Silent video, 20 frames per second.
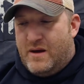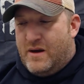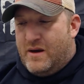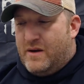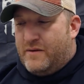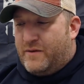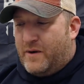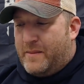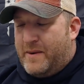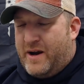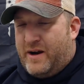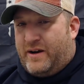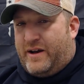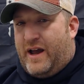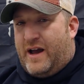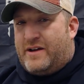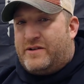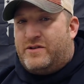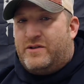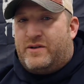From
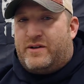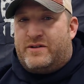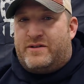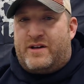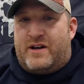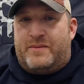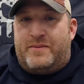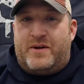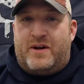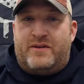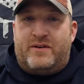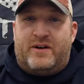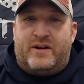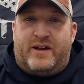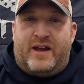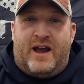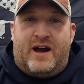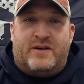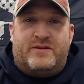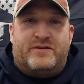Aircast, you can set up your other
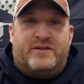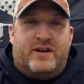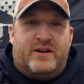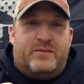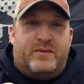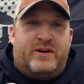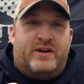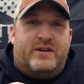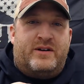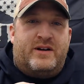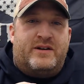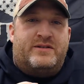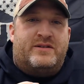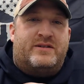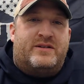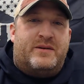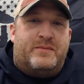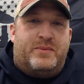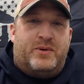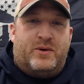accounts, and what it does is
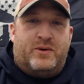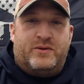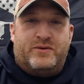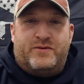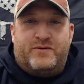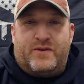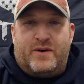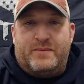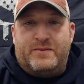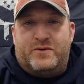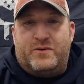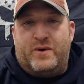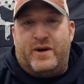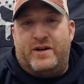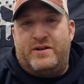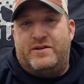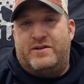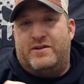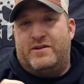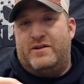it pulls from
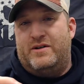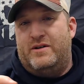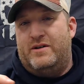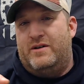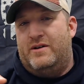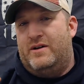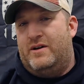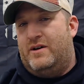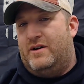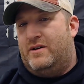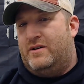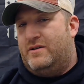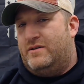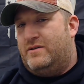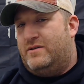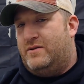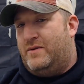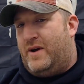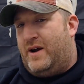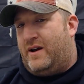Twitch
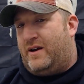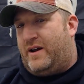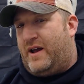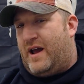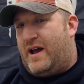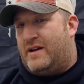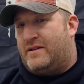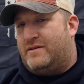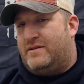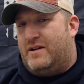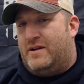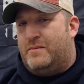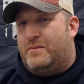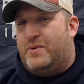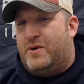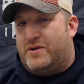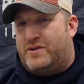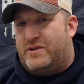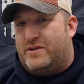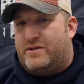to Aircast and
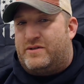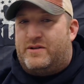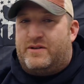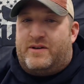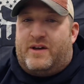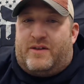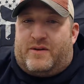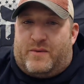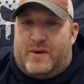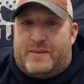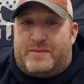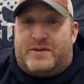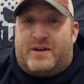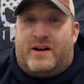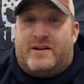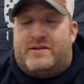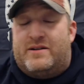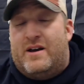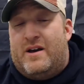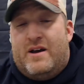pushes to the other
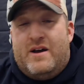websites.